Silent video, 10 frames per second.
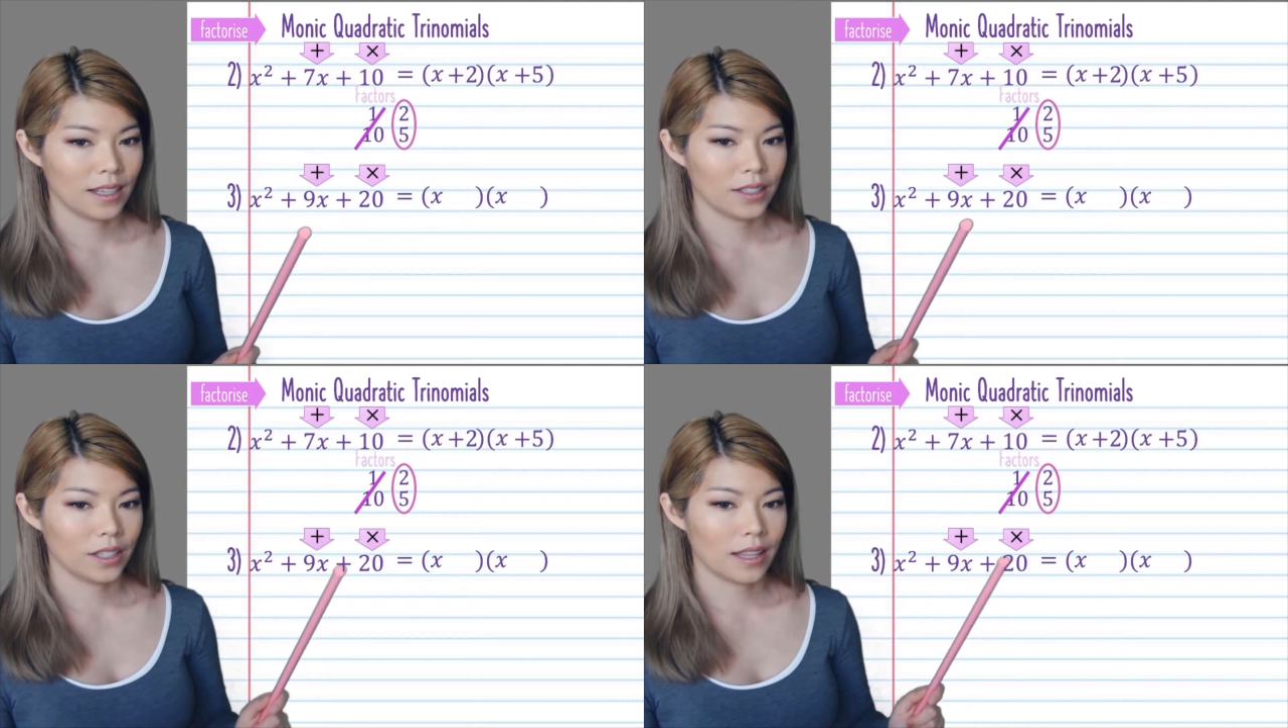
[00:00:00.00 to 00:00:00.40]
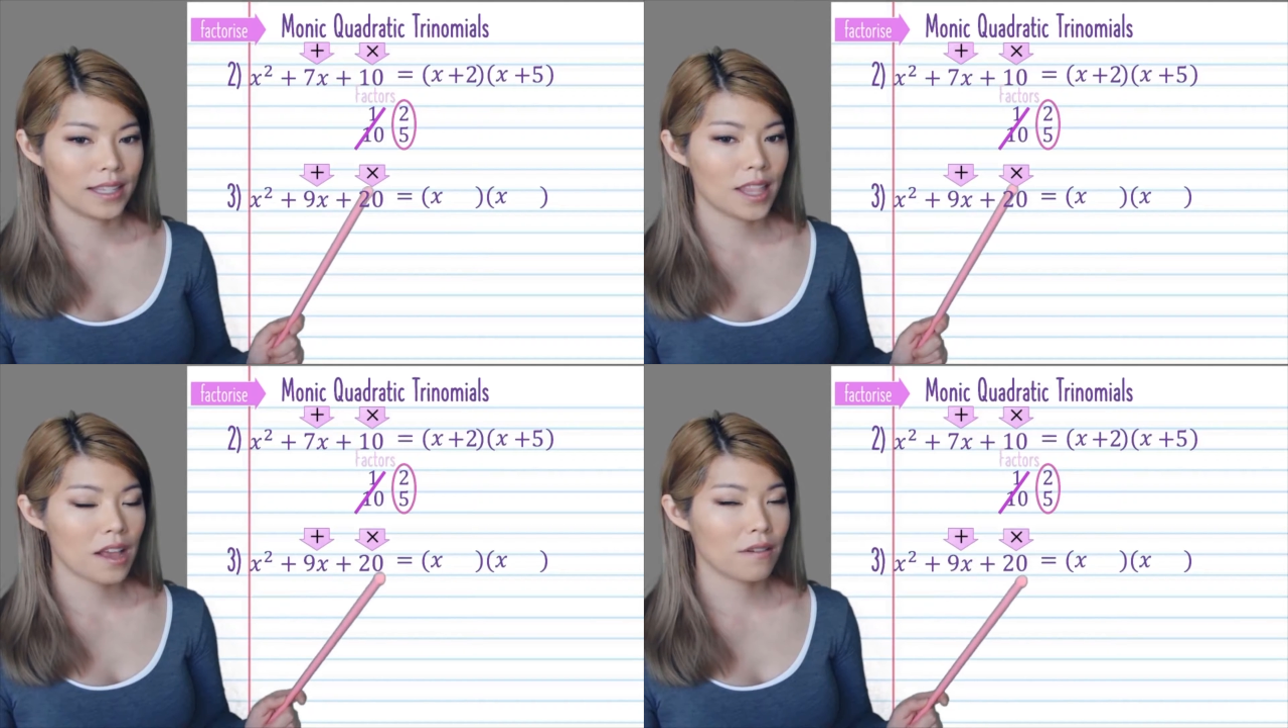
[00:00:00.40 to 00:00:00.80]
So
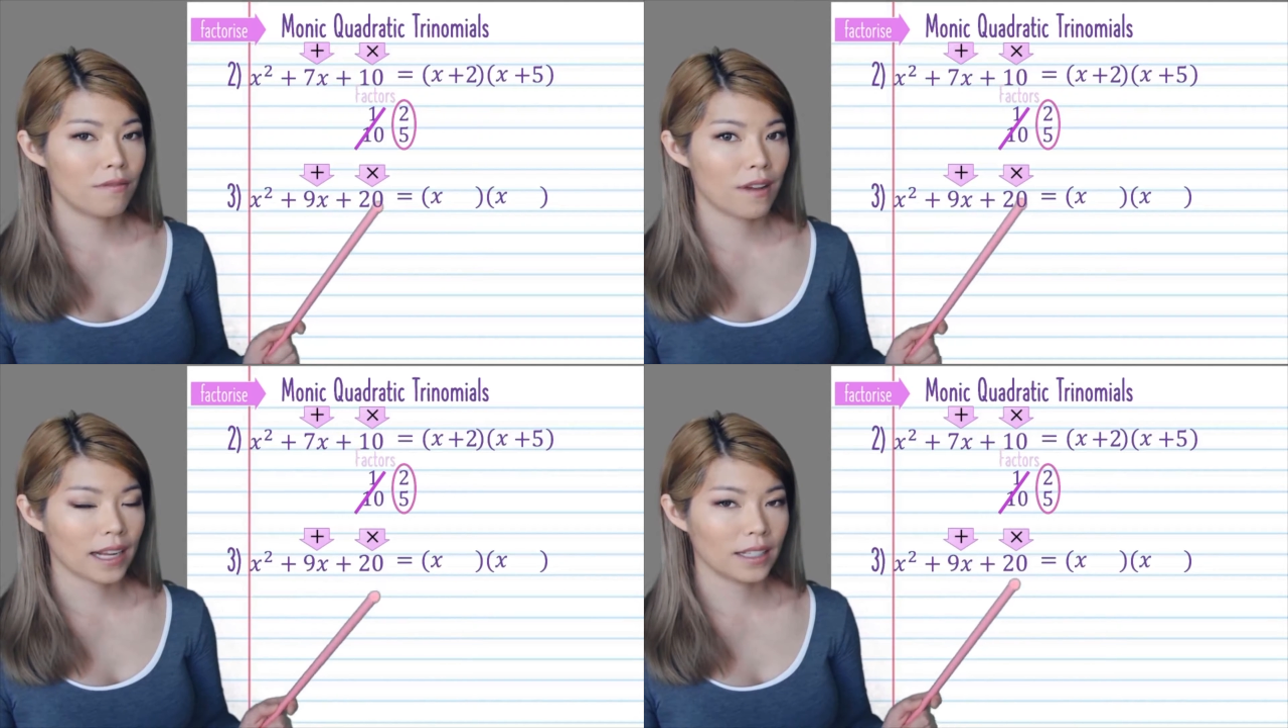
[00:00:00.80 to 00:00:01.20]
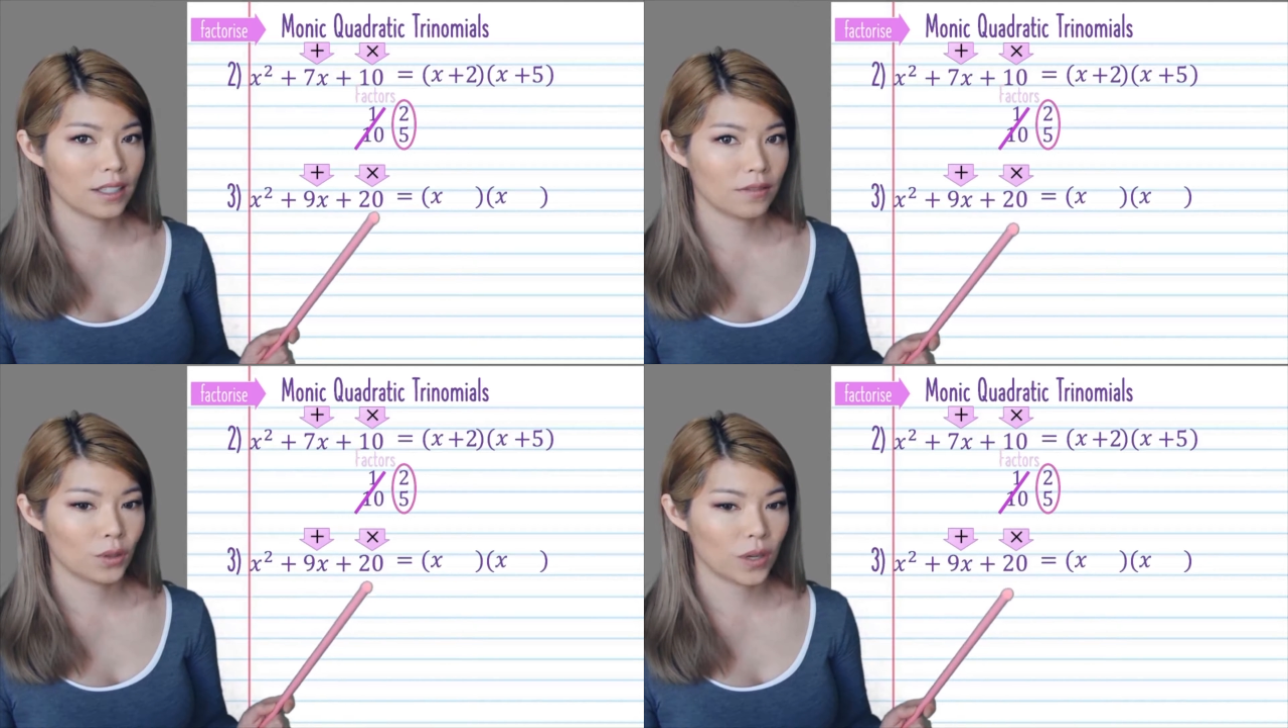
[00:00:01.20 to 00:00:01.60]
let's think of factors
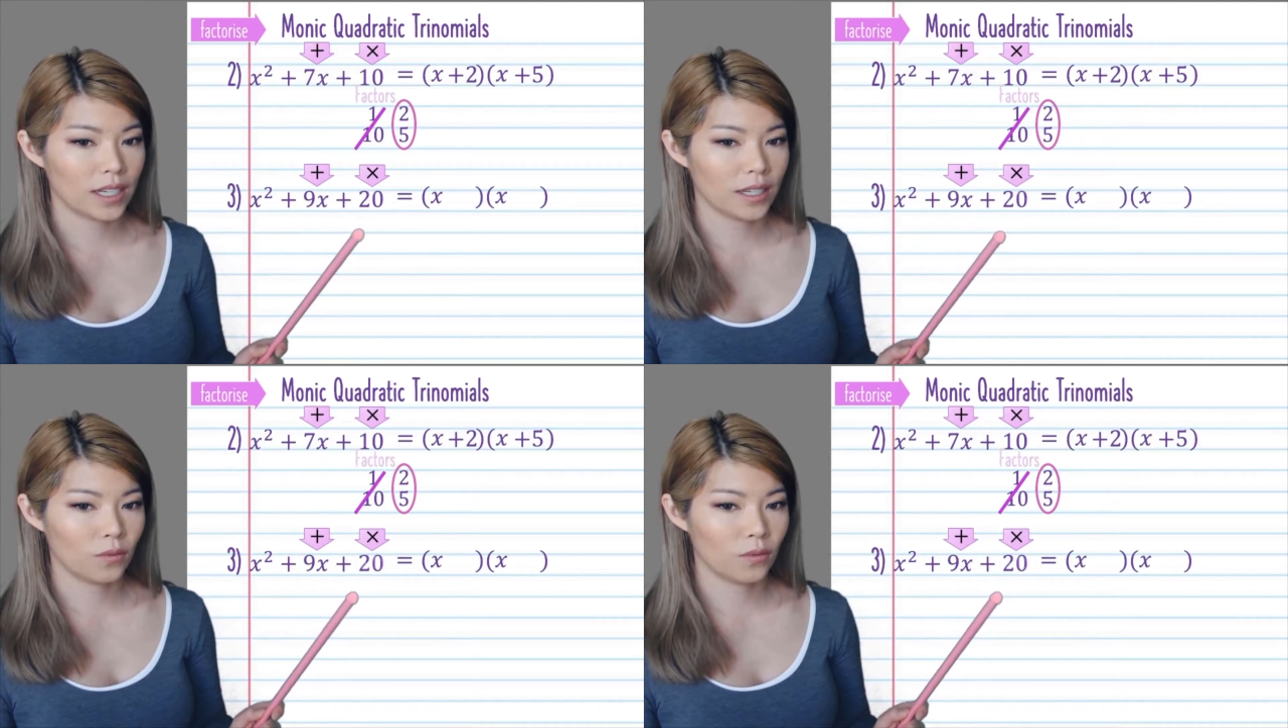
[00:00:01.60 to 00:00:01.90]
of 20.